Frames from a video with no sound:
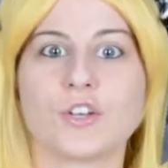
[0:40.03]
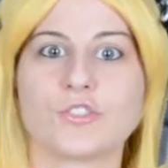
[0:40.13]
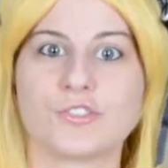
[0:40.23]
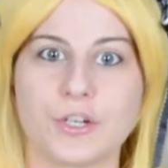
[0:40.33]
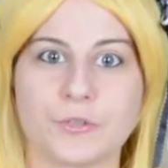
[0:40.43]

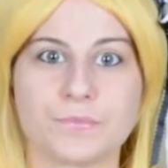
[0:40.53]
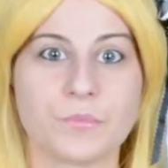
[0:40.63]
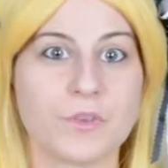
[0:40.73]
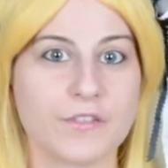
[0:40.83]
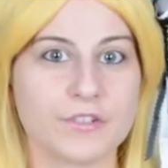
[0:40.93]
So
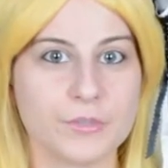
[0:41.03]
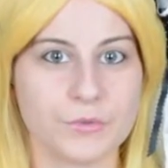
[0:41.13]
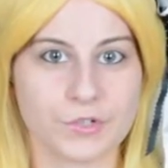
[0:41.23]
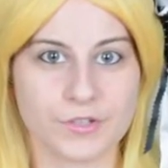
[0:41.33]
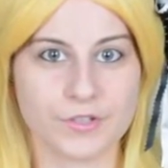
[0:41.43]
whenever you
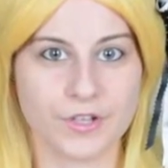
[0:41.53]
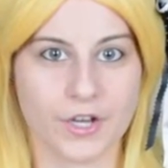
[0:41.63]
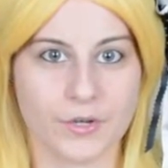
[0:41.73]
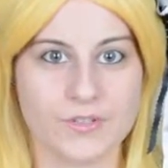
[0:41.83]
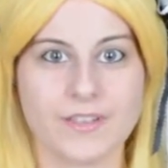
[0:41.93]
order the
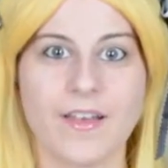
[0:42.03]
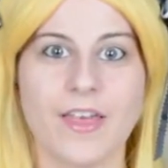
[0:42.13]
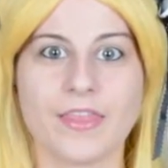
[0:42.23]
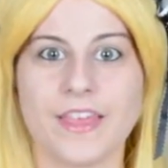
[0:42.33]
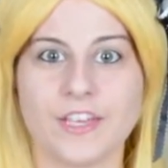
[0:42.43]
coat,
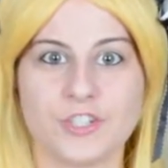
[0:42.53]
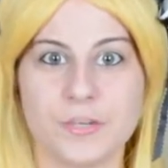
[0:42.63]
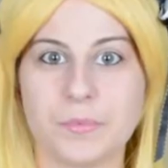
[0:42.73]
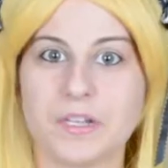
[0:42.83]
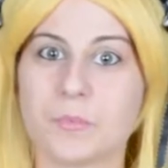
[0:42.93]
they
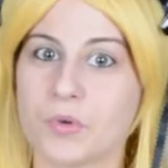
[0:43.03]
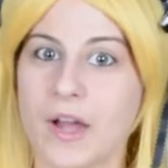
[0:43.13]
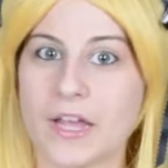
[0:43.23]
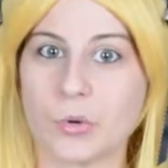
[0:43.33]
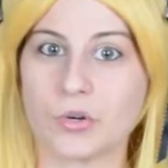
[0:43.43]
ship it
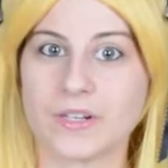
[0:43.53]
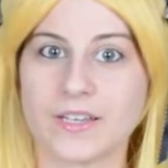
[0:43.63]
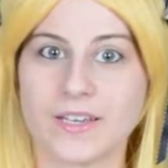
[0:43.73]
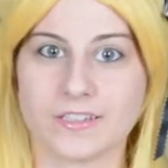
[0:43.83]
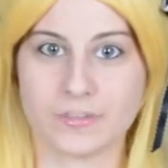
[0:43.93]

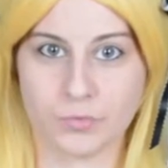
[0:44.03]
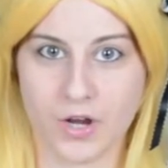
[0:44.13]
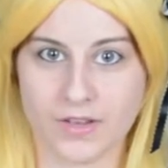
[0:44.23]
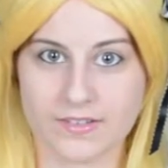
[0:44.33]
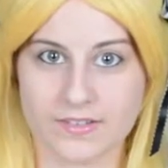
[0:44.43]
Priority
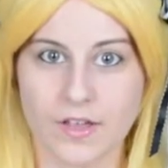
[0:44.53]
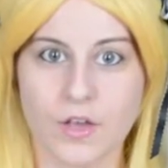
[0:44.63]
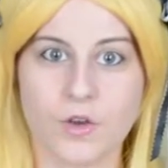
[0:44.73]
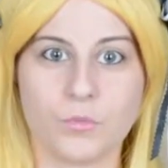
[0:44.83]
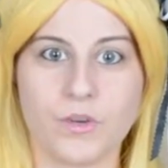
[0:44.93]
Express,
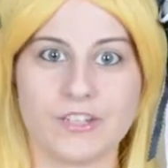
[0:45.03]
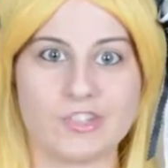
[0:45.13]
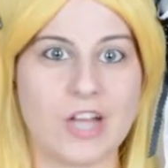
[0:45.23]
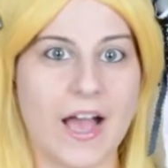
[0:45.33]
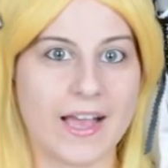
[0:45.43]

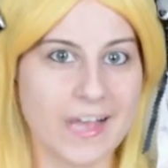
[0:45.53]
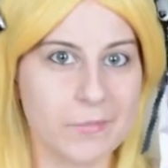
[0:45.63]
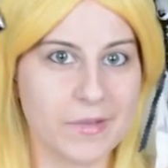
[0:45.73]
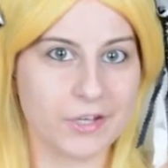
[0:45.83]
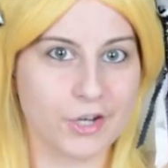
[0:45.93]
which I
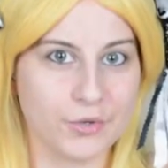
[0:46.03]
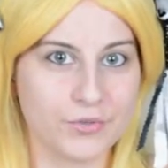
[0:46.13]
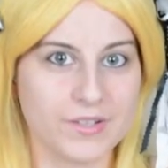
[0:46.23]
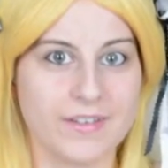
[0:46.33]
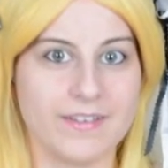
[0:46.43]
got my
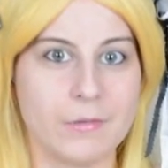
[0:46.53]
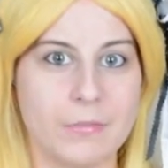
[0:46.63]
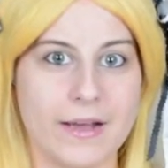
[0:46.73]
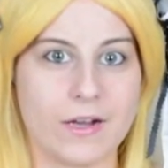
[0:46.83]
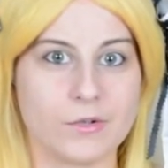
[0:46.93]
coat in
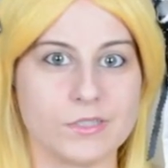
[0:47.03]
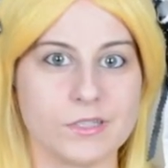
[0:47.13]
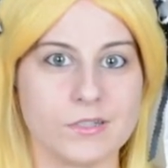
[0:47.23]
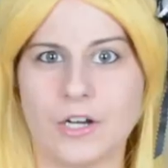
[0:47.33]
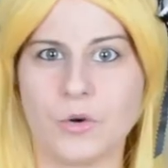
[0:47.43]
about
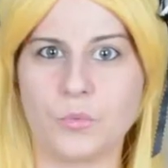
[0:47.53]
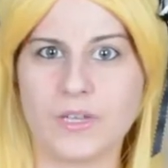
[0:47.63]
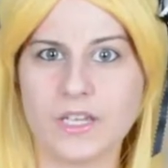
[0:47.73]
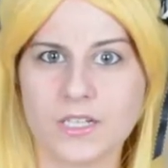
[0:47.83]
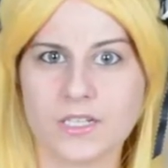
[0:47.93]
a
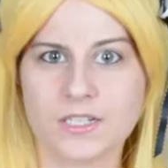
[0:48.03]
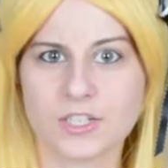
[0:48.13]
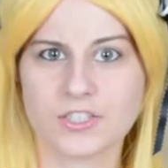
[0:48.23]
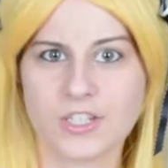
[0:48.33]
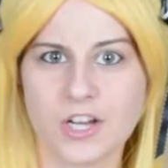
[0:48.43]
week
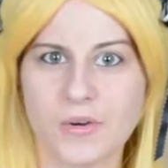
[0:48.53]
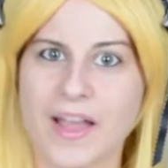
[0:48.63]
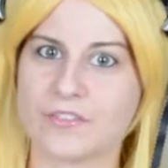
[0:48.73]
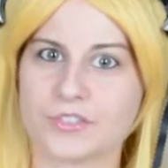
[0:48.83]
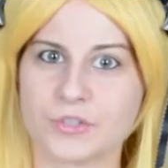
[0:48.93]
or so
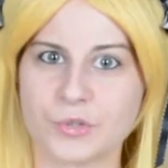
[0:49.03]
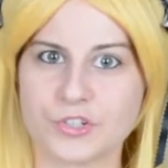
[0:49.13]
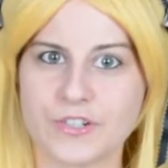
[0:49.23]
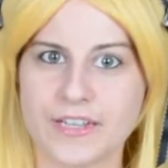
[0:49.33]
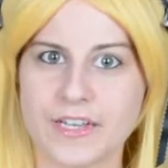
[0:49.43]
after
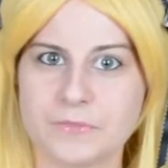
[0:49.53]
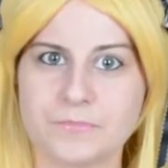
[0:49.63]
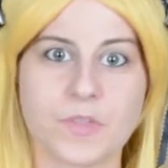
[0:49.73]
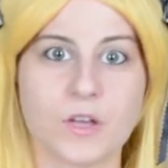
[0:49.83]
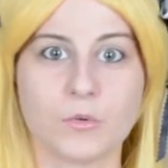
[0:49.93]
ordering it,
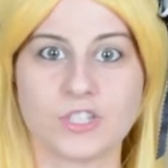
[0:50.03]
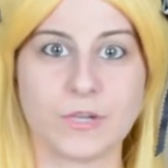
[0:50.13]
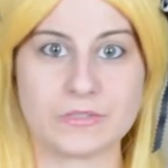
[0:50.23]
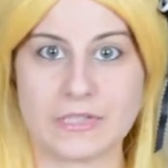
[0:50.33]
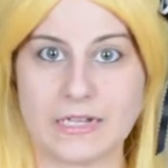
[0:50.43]
which I
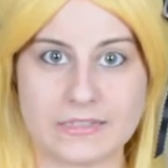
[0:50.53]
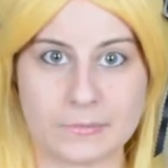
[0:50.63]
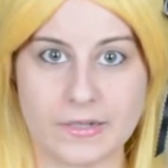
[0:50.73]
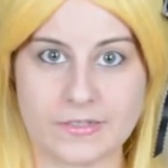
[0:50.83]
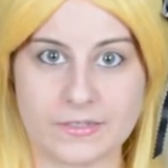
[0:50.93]
was not
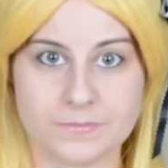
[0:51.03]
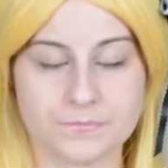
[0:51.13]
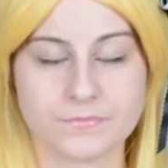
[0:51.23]
expecting